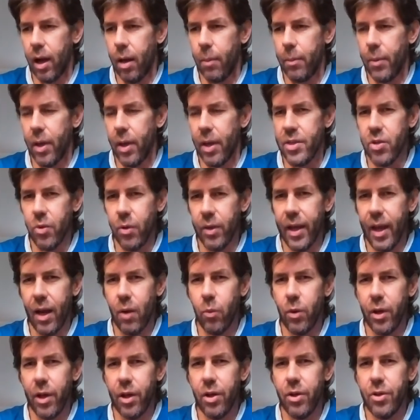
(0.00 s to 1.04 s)
So again,
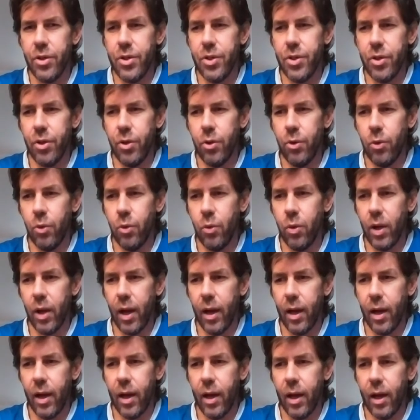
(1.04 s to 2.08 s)
we're going to do
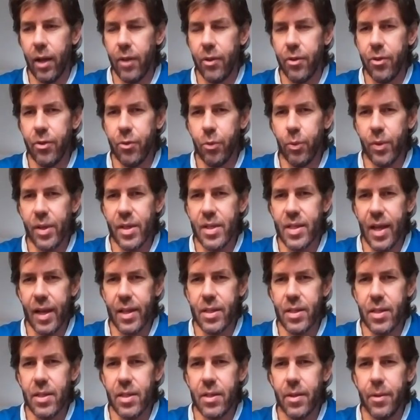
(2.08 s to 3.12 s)
3
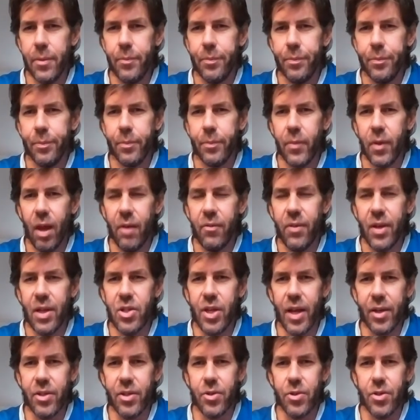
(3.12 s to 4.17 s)
sets of each
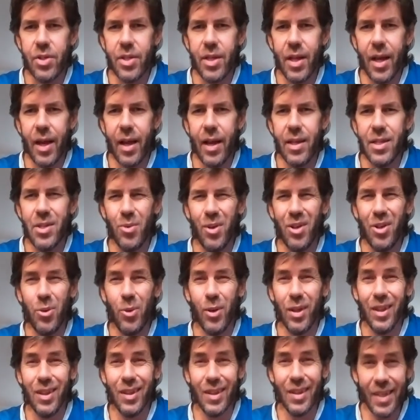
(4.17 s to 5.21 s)
exercise. We want to do
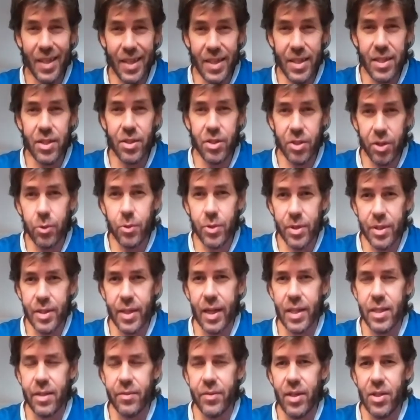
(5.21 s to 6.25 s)
at least 2
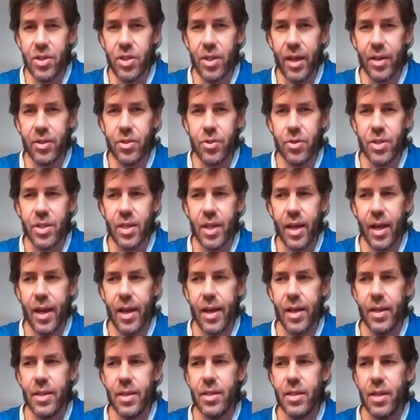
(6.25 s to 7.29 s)
sets of each
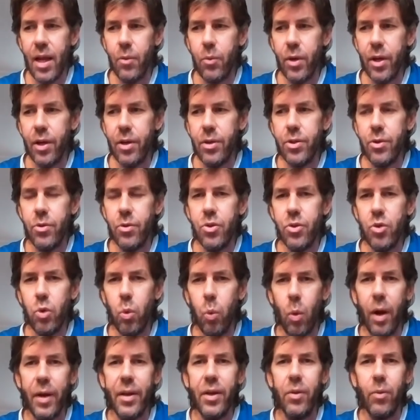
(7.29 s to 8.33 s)
exercise, and we're going to do
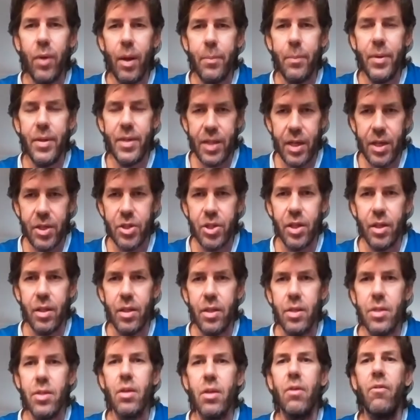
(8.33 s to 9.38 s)
20
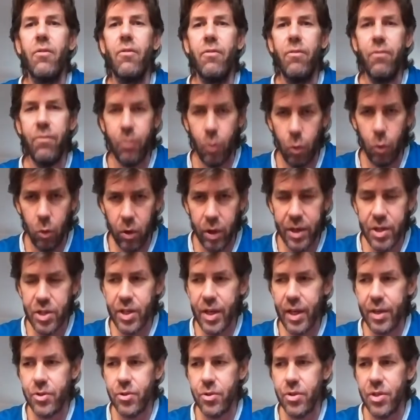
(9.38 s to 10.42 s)
repetitions for each
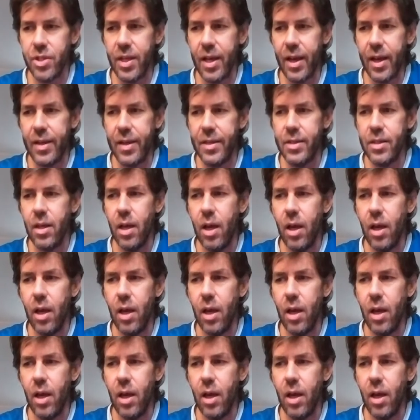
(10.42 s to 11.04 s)
exercise.